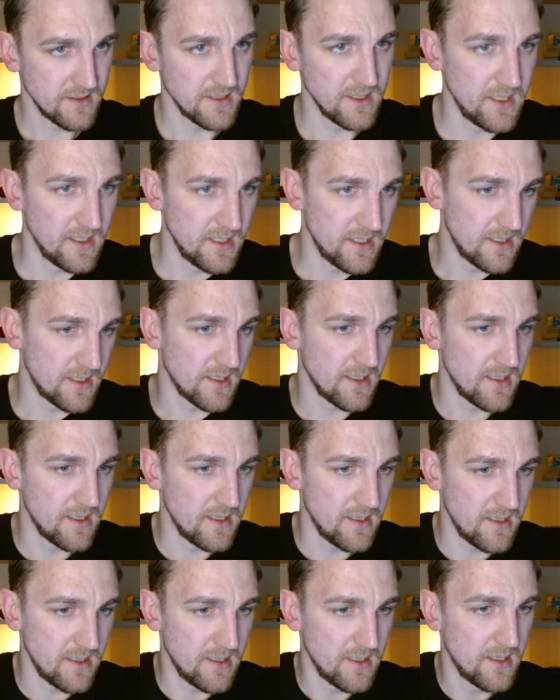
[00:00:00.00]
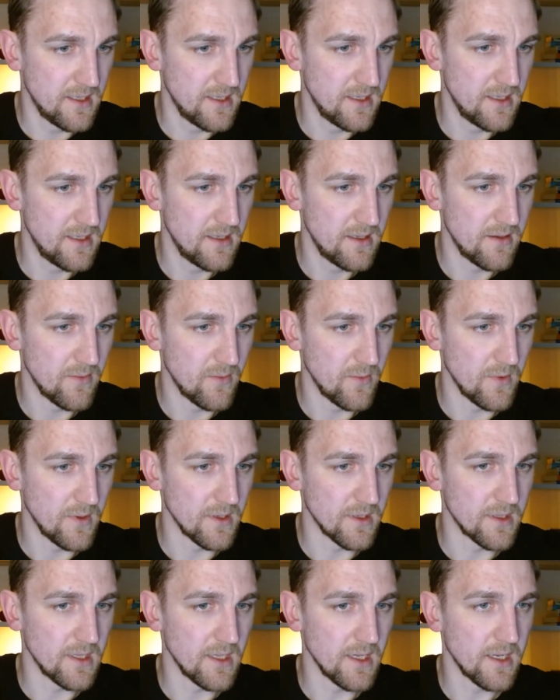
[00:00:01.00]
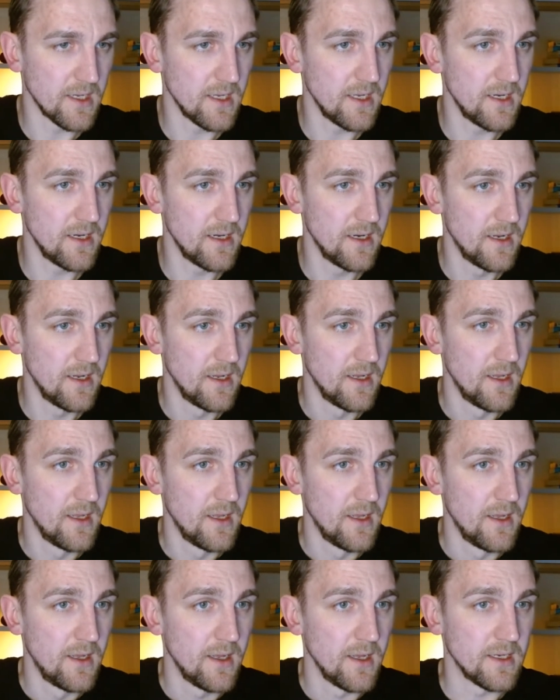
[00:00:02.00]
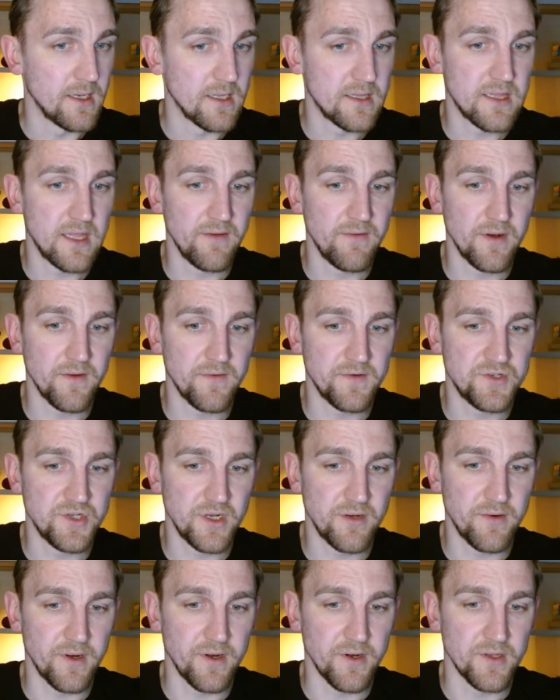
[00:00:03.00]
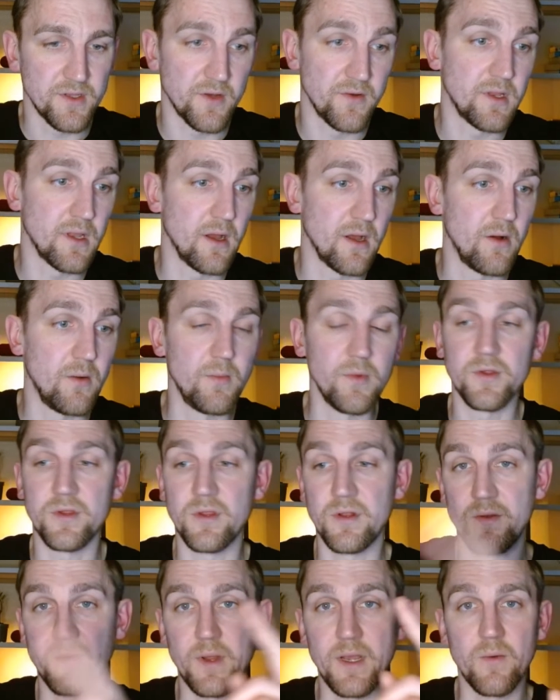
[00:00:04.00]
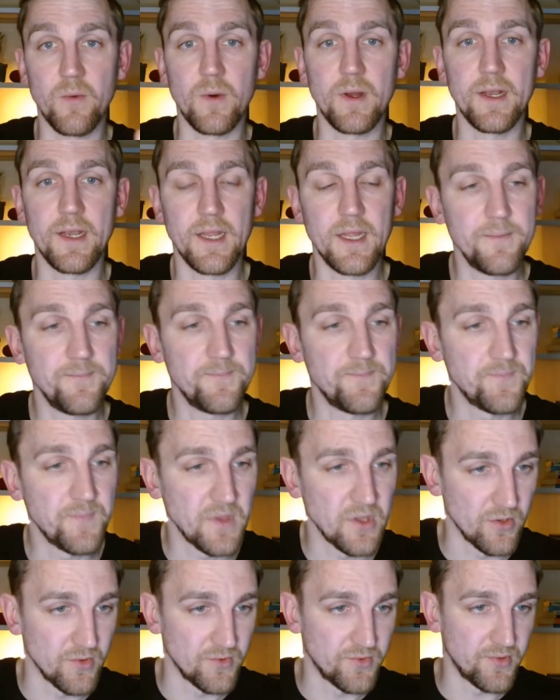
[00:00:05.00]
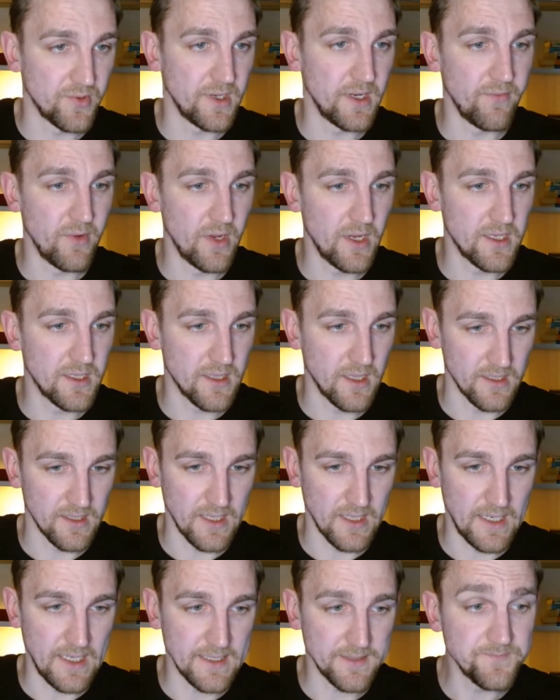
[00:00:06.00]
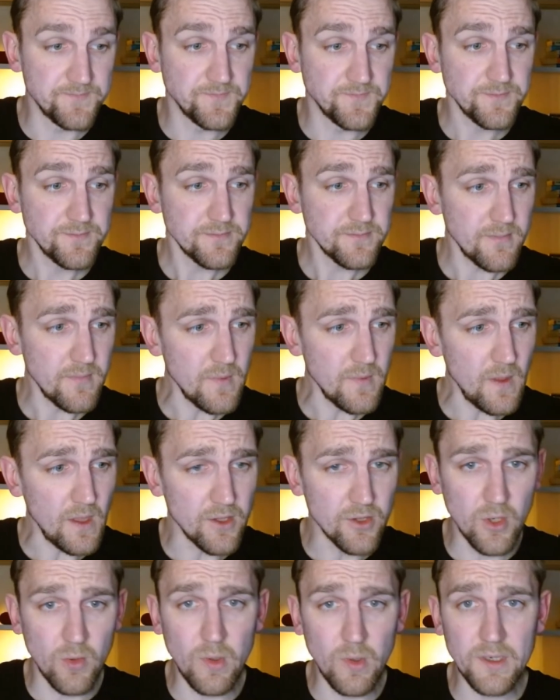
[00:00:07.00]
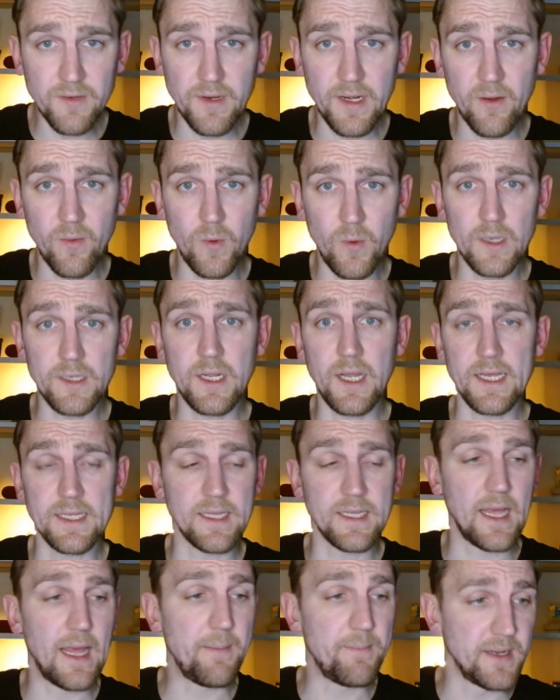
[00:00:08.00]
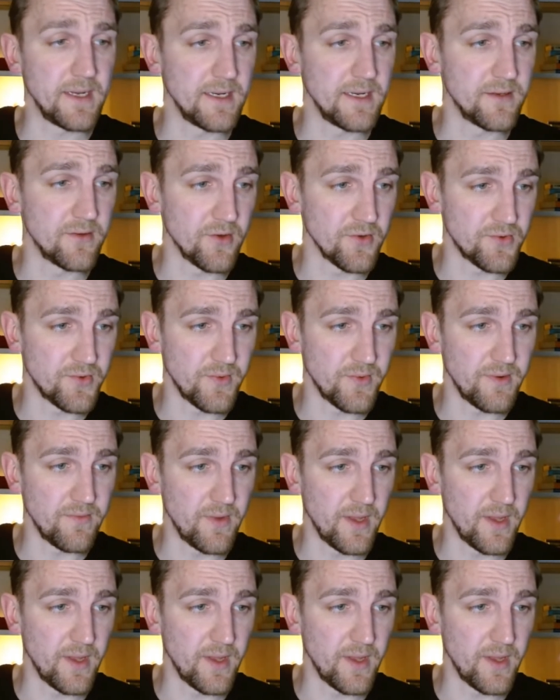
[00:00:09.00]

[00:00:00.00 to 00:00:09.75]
in the 1 second in the 7th of January, so it's almost a 21 day. So 3 weeks has gone. So what has happened in those 3